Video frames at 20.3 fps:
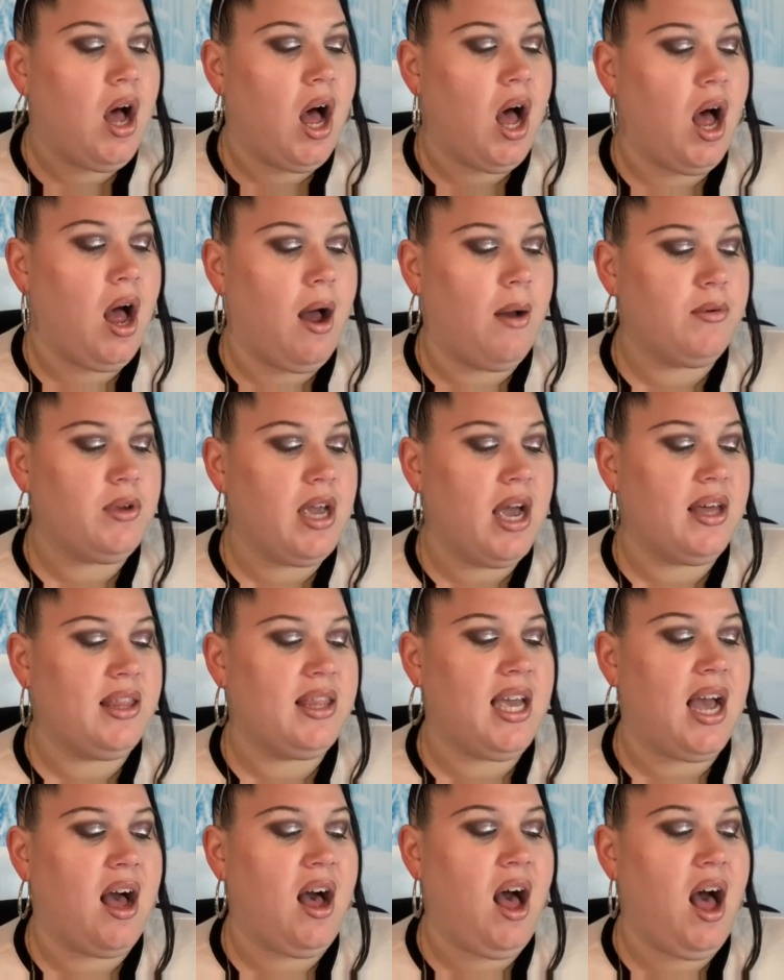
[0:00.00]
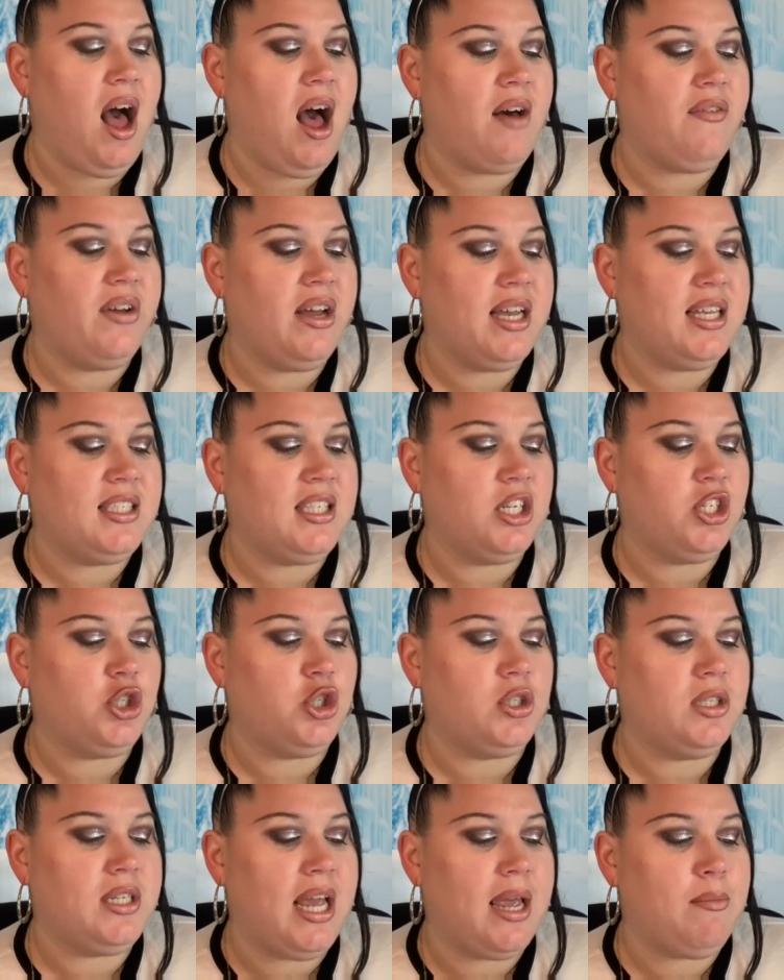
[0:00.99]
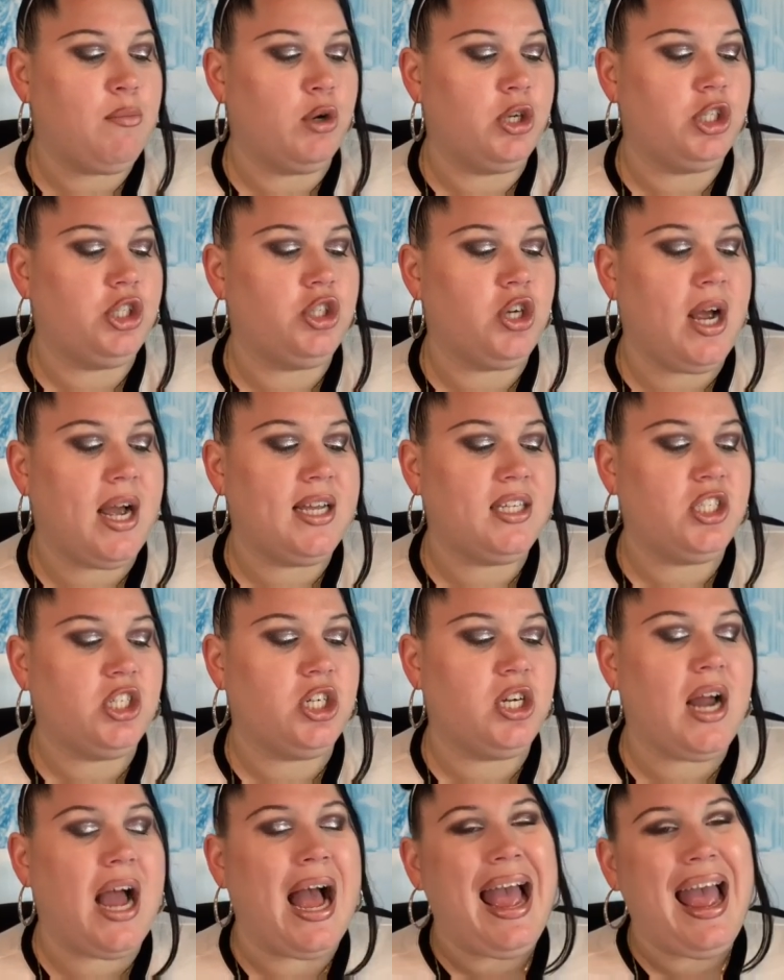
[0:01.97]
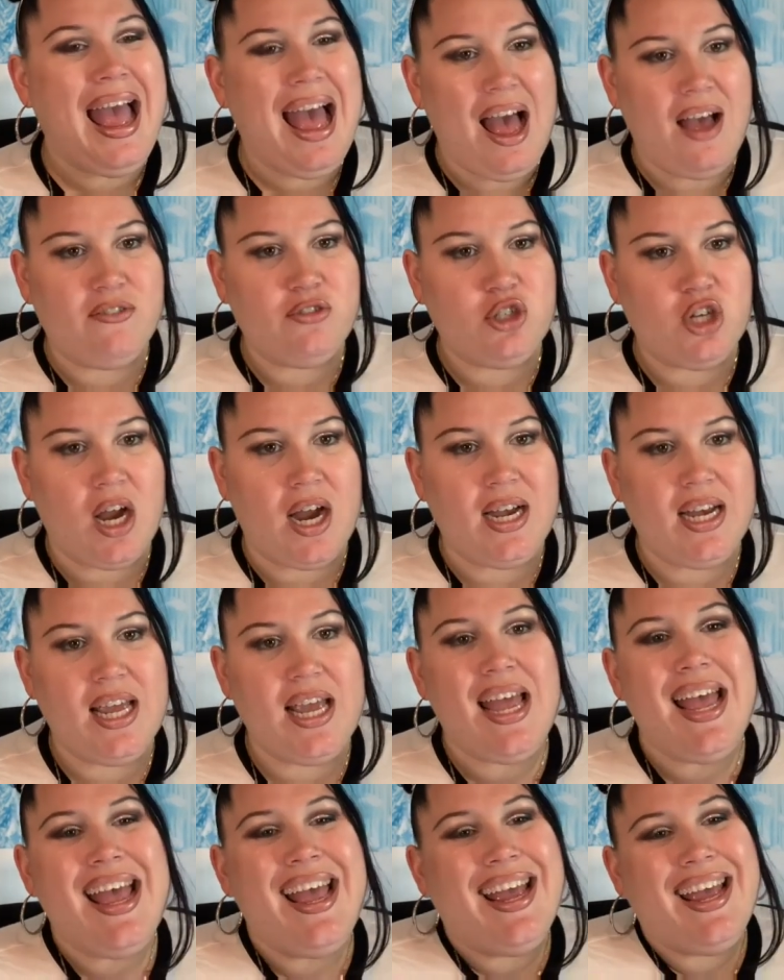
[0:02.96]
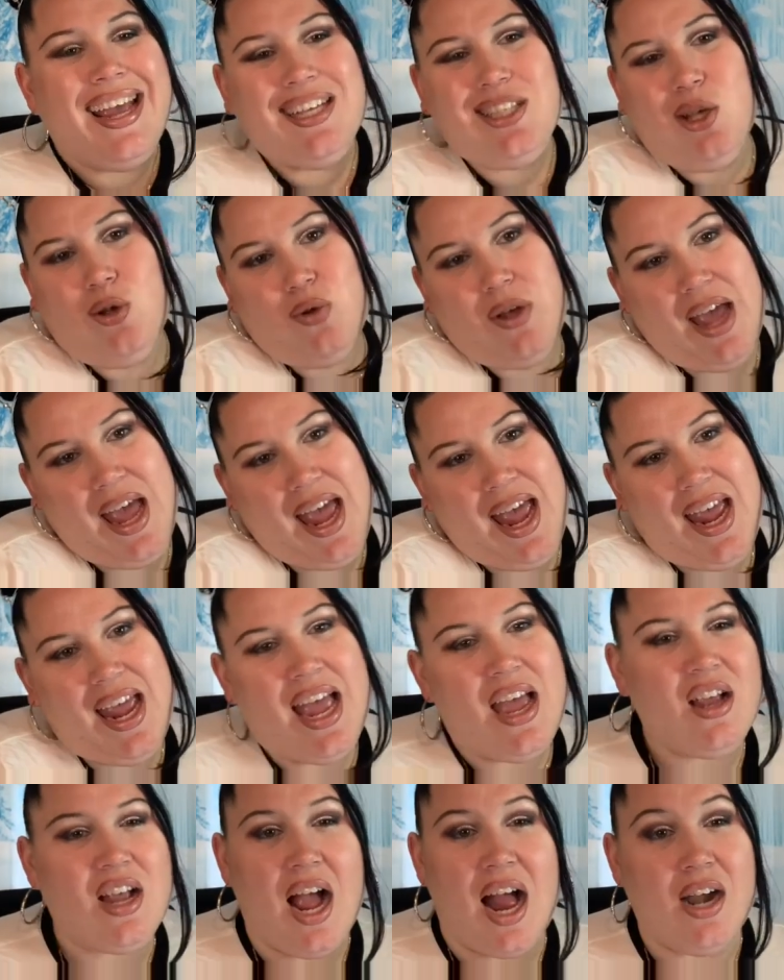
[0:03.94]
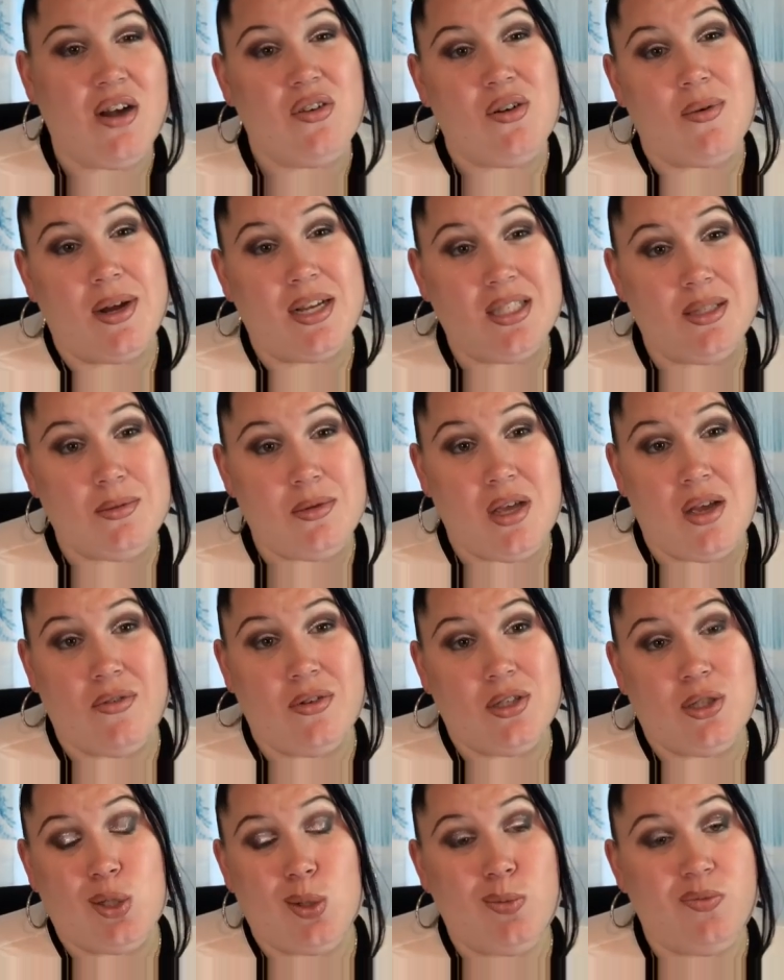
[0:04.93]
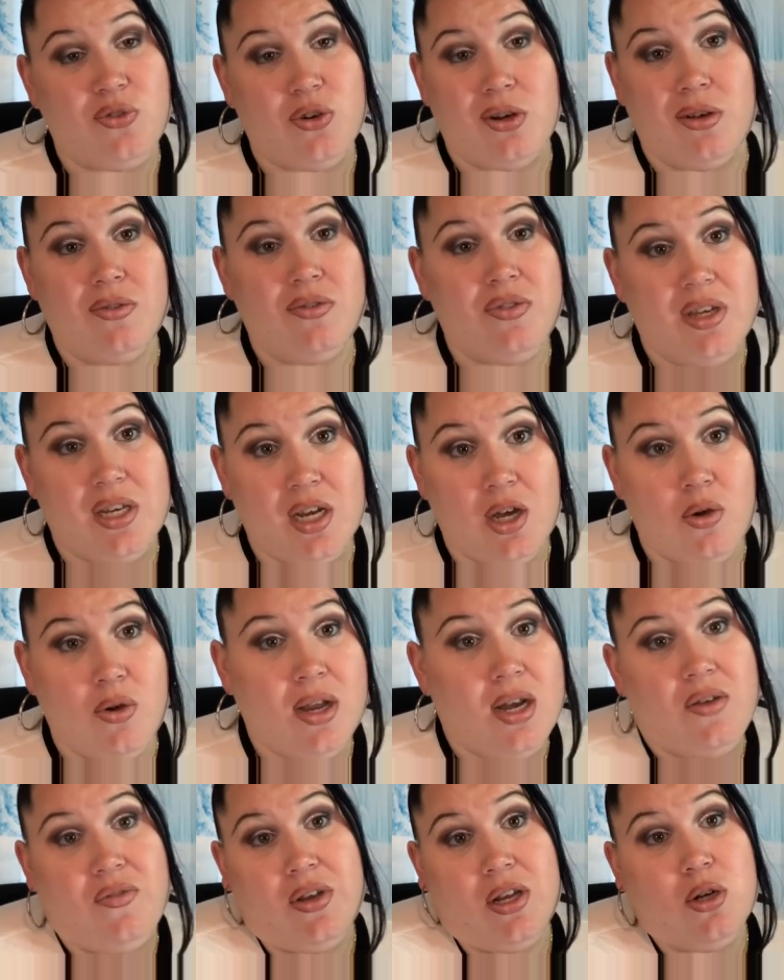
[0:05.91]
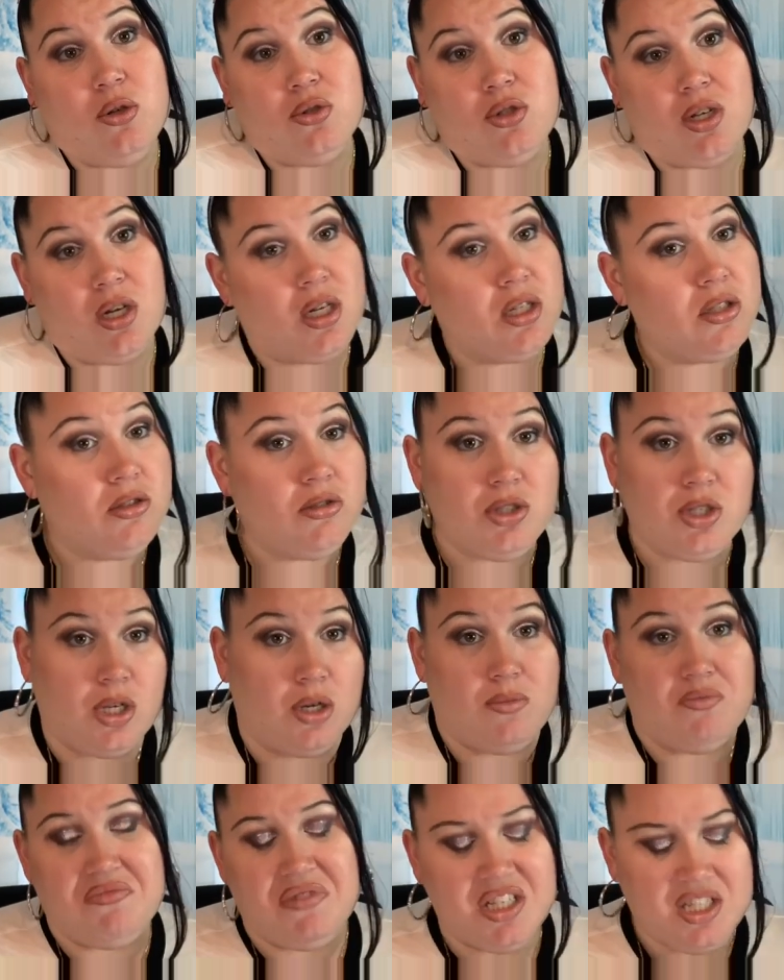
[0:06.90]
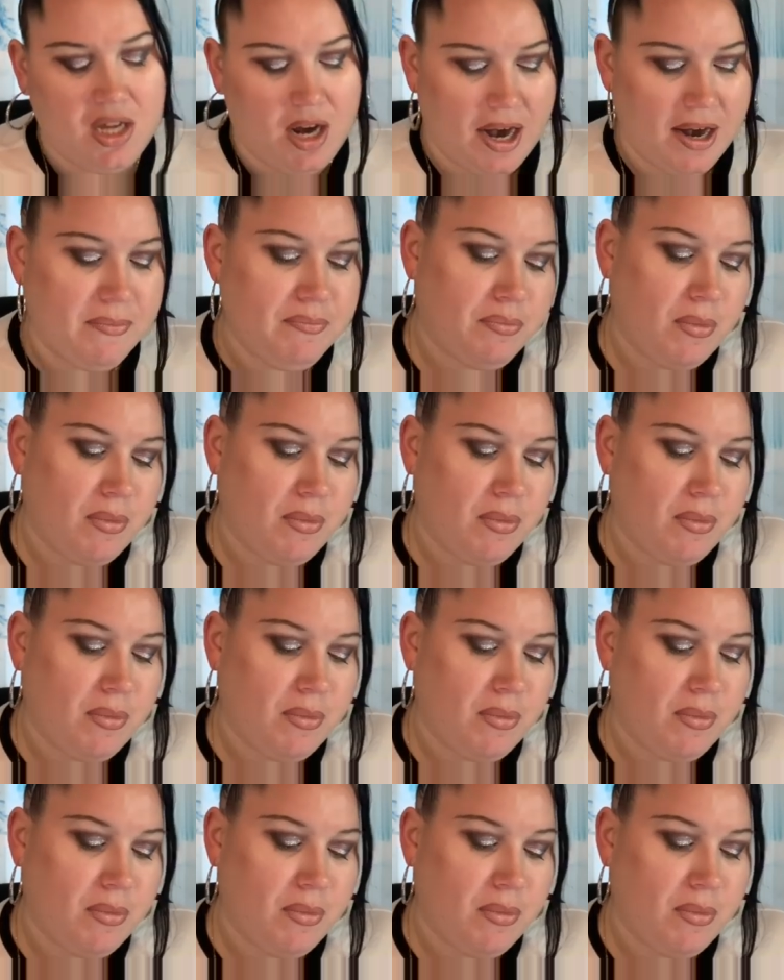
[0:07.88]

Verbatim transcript: Um, you have the Ahava Essential Day Moisturizer. I have tried it. It's okay. It kind of reminds me of a dupe for Aveeno, and Aveeno's good, so it's all right.